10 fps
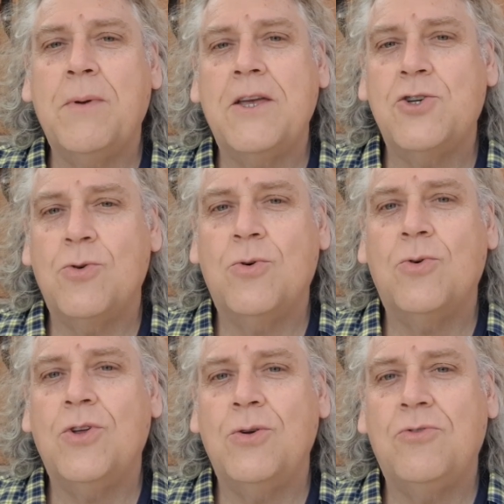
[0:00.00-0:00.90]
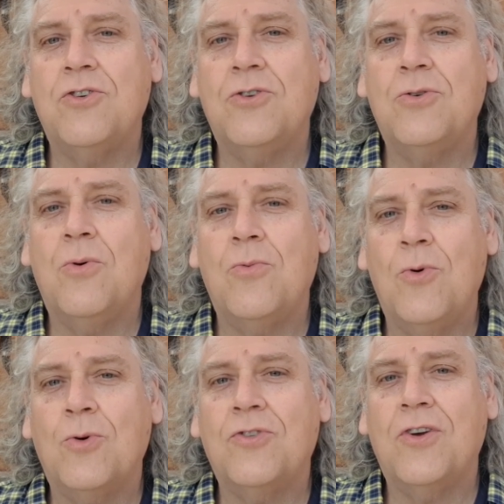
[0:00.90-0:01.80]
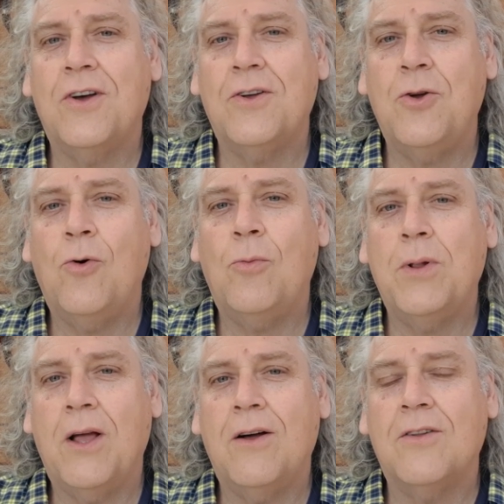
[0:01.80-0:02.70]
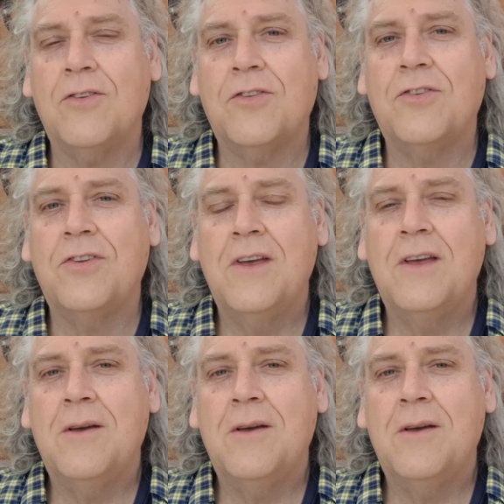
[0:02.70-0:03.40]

make sure you do water your plants